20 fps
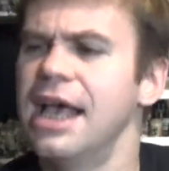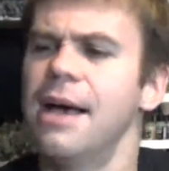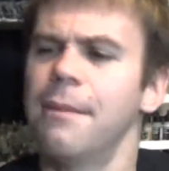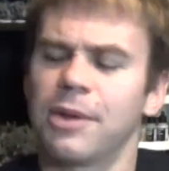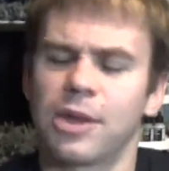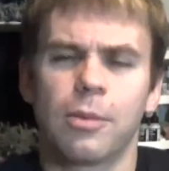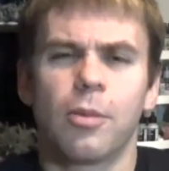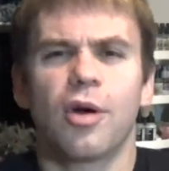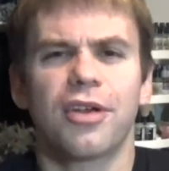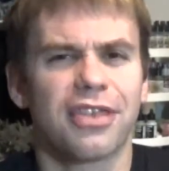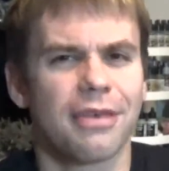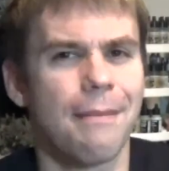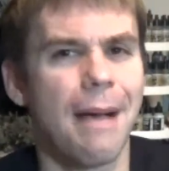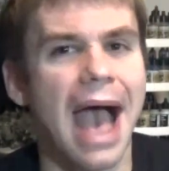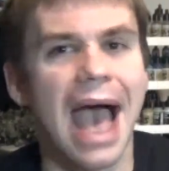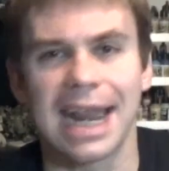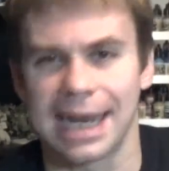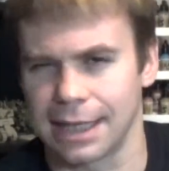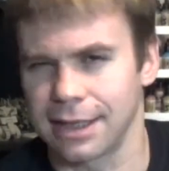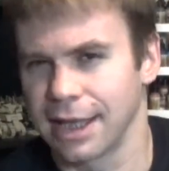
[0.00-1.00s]
But they're more
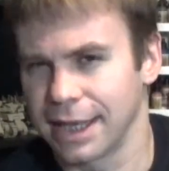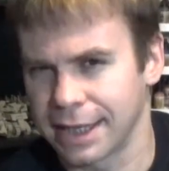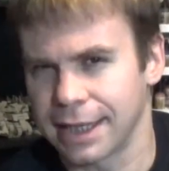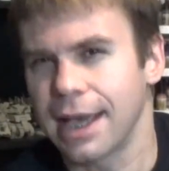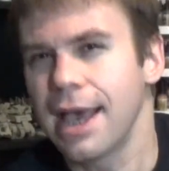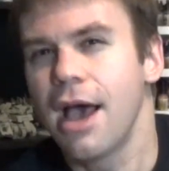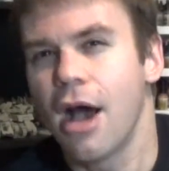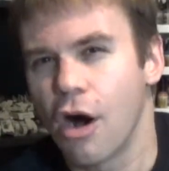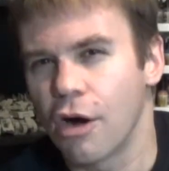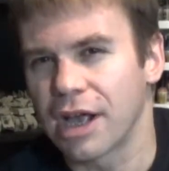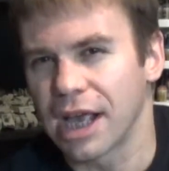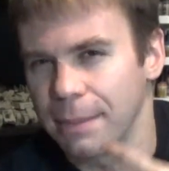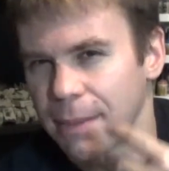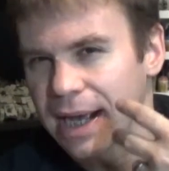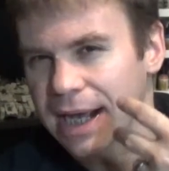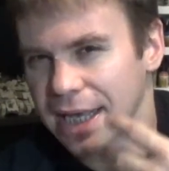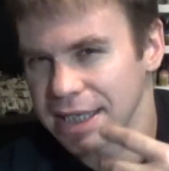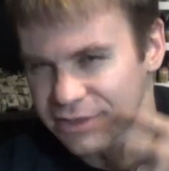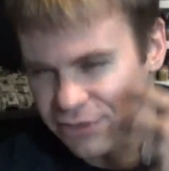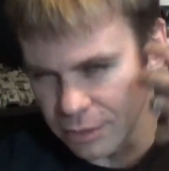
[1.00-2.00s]
thematic. Like, okay,
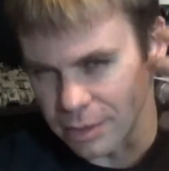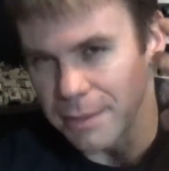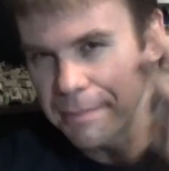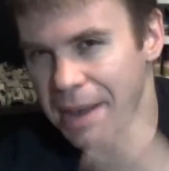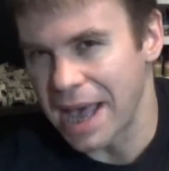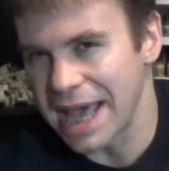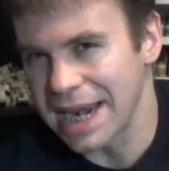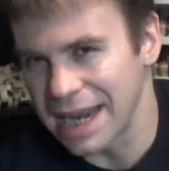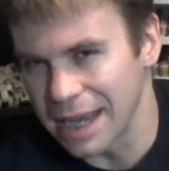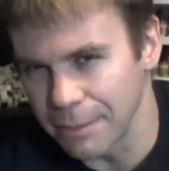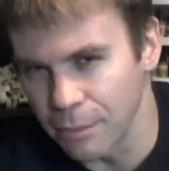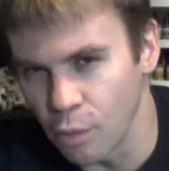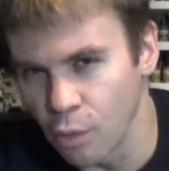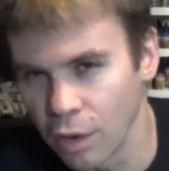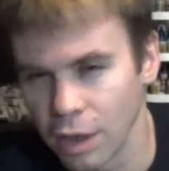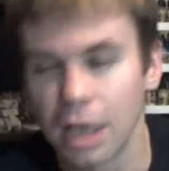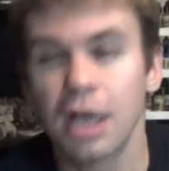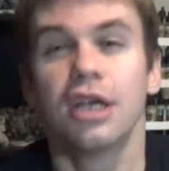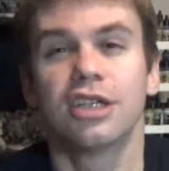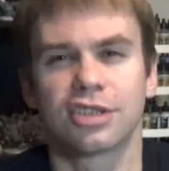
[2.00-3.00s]
my guy's from the Badab
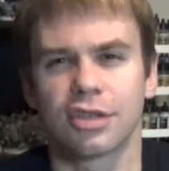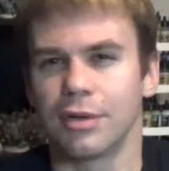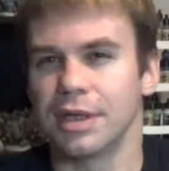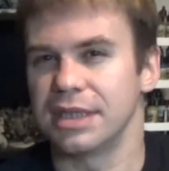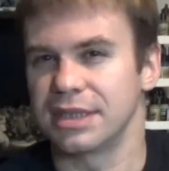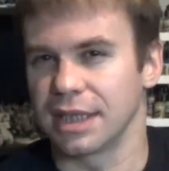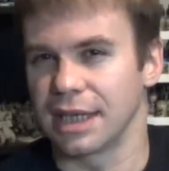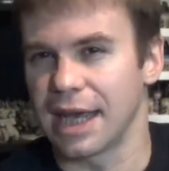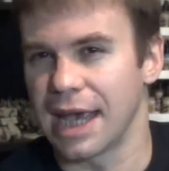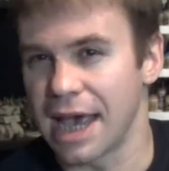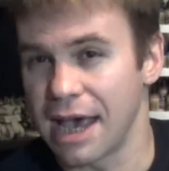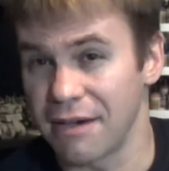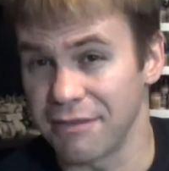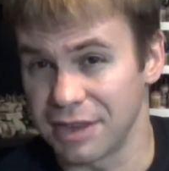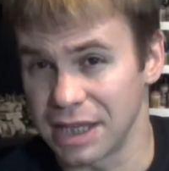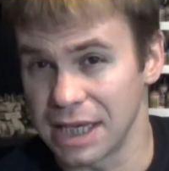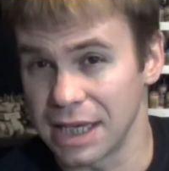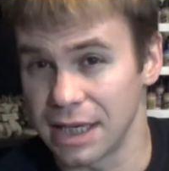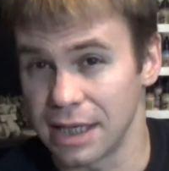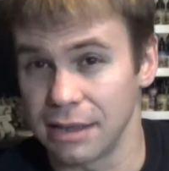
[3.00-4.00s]
War, so he's going to have
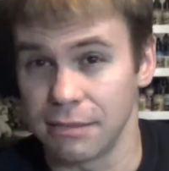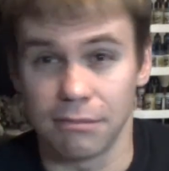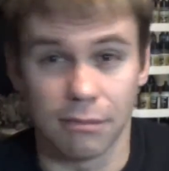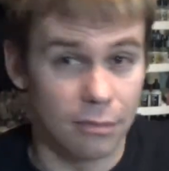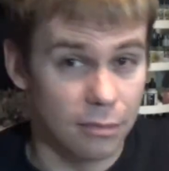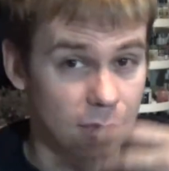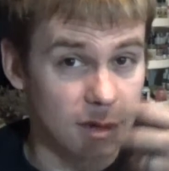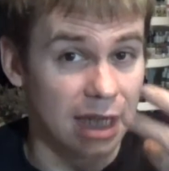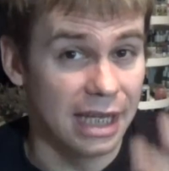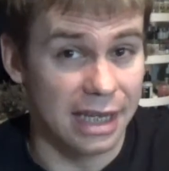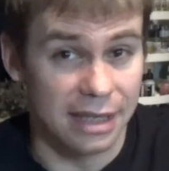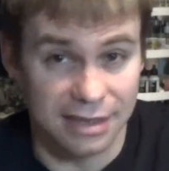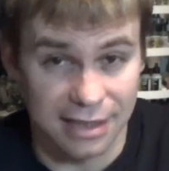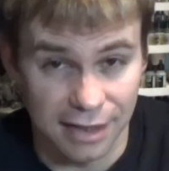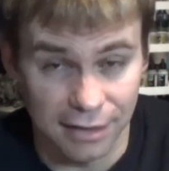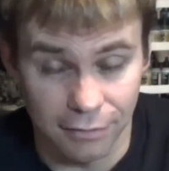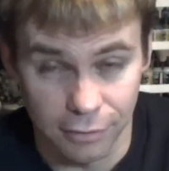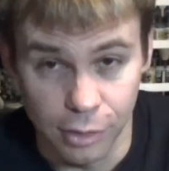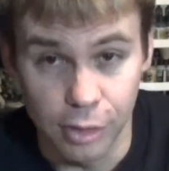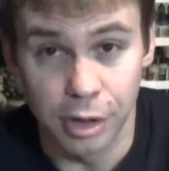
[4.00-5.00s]
the
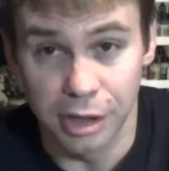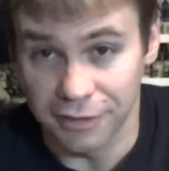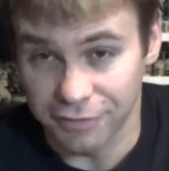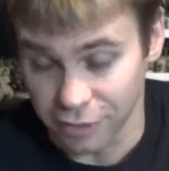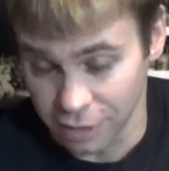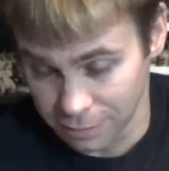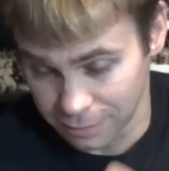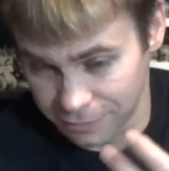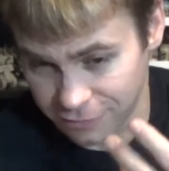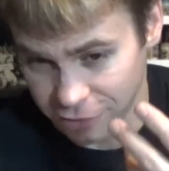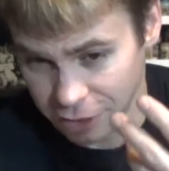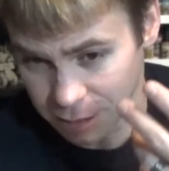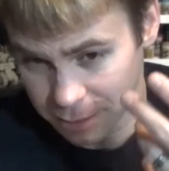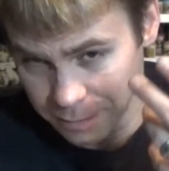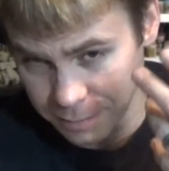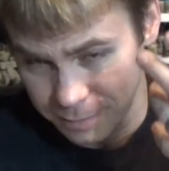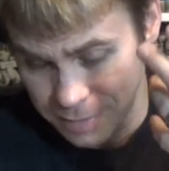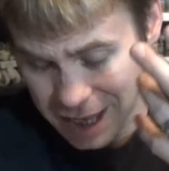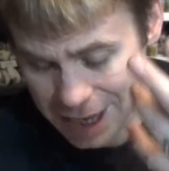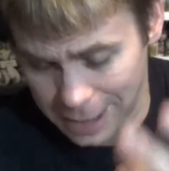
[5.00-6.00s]
Legacy of Ruin
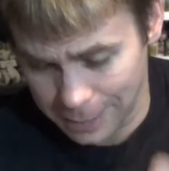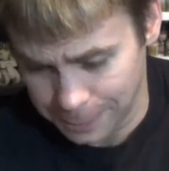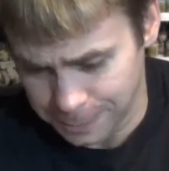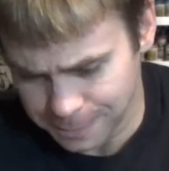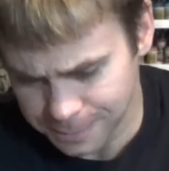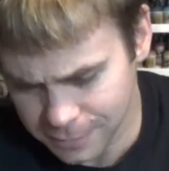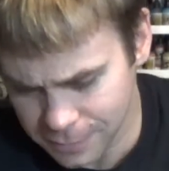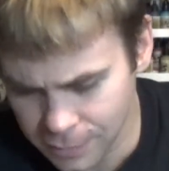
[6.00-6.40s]
from Badab.